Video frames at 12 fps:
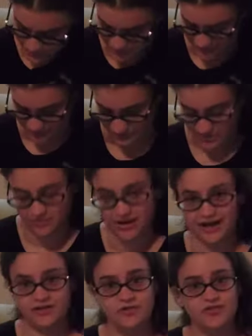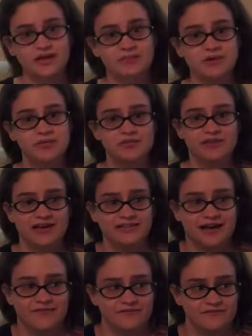And I don't think people take
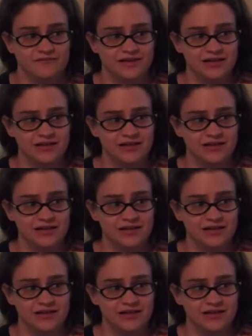that